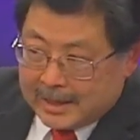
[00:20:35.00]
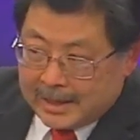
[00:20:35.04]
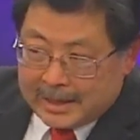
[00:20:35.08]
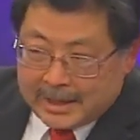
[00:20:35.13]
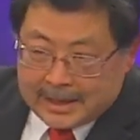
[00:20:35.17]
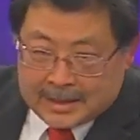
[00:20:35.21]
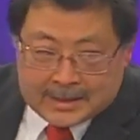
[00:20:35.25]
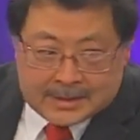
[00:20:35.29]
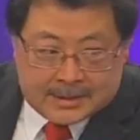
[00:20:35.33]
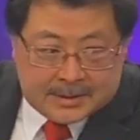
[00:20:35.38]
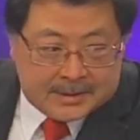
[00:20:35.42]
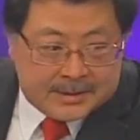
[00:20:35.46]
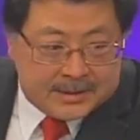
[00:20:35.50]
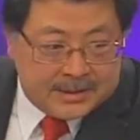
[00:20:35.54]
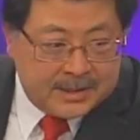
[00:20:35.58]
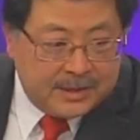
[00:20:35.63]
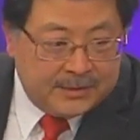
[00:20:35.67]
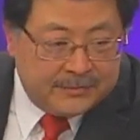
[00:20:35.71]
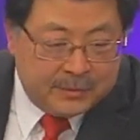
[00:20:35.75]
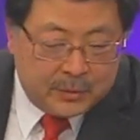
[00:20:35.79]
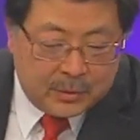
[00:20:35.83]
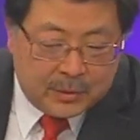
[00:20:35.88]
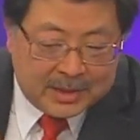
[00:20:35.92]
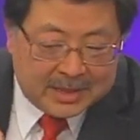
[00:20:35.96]
and
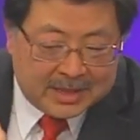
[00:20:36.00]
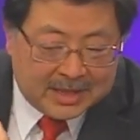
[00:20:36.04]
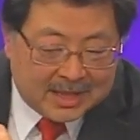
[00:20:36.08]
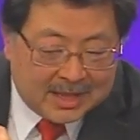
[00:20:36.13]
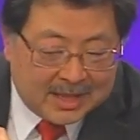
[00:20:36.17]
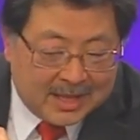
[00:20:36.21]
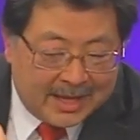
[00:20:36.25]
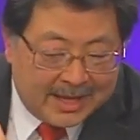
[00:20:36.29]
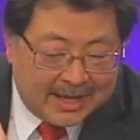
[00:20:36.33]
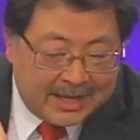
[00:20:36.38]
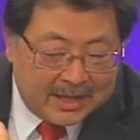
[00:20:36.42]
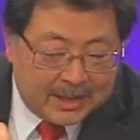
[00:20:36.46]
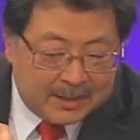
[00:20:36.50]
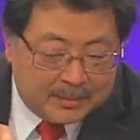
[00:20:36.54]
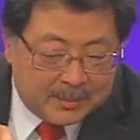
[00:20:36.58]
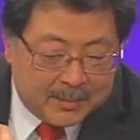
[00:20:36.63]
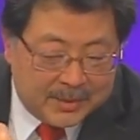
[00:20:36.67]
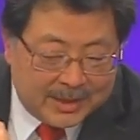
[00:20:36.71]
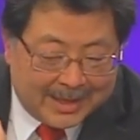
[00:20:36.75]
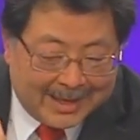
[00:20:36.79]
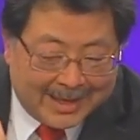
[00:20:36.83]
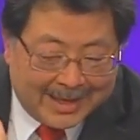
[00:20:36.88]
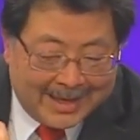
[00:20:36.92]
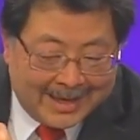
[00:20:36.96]
see if you can line
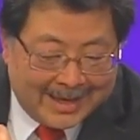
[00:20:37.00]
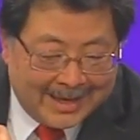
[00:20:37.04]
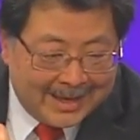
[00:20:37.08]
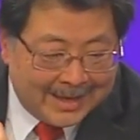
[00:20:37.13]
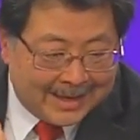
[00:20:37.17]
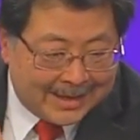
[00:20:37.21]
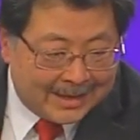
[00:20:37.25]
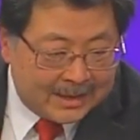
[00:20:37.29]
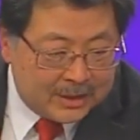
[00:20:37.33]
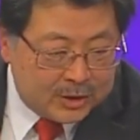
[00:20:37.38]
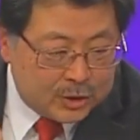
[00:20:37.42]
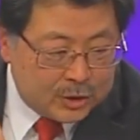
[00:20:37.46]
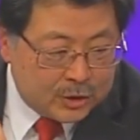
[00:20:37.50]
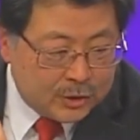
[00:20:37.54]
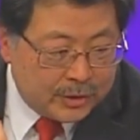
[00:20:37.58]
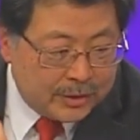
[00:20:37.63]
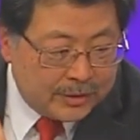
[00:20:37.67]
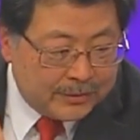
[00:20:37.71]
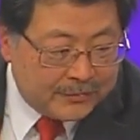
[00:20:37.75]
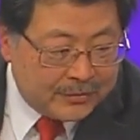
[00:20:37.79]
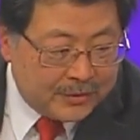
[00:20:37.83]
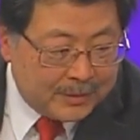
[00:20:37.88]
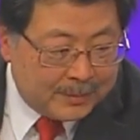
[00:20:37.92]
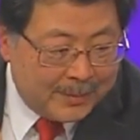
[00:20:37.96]
up the edge
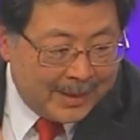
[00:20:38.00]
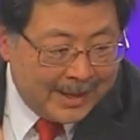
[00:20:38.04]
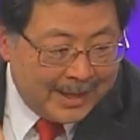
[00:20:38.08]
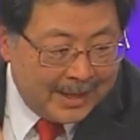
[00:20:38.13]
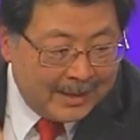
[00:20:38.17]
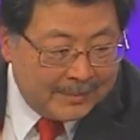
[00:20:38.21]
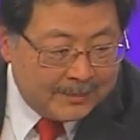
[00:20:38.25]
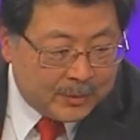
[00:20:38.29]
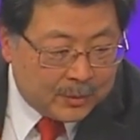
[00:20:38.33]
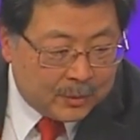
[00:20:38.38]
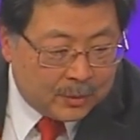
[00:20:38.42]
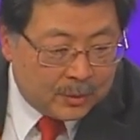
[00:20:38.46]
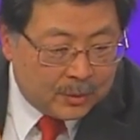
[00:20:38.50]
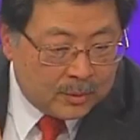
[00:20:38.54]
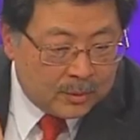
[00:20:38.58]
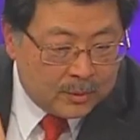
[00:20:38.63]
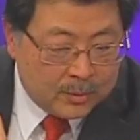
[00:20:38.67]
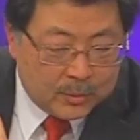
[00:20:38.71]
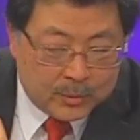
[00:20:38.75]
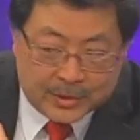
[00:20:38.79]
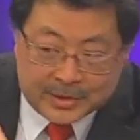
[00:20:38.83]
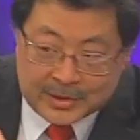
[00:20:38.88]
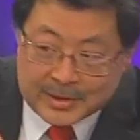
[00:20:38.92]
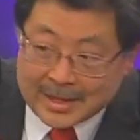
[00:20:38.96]
of the paper
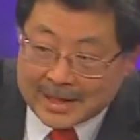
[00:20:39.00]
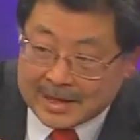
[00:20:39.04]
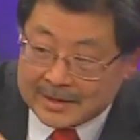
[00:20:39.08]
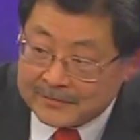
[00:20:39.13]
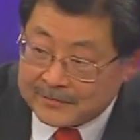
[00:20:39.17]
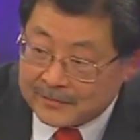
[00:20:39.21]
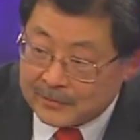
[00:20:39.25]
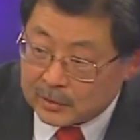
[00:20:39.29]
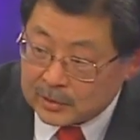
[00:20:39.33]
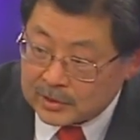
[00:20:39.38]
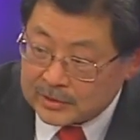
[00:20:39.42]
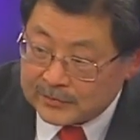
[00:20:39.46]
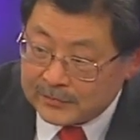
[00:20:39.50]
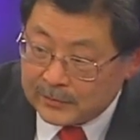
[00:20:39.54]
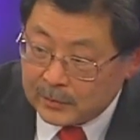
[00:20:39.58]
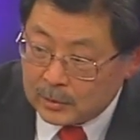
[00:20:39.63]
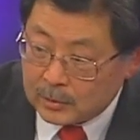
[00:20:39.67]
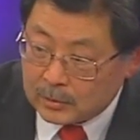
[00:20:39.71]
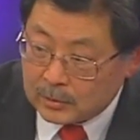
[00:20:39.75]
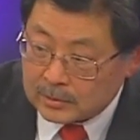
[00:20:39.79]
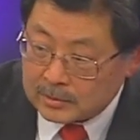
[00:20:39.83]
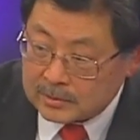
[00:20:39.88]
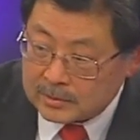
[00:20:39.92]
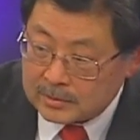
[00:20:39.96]
with that first
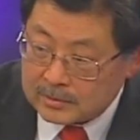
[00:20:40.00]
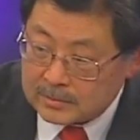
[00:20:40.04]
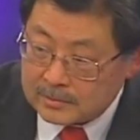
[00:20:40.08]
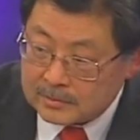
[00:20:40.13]
fold.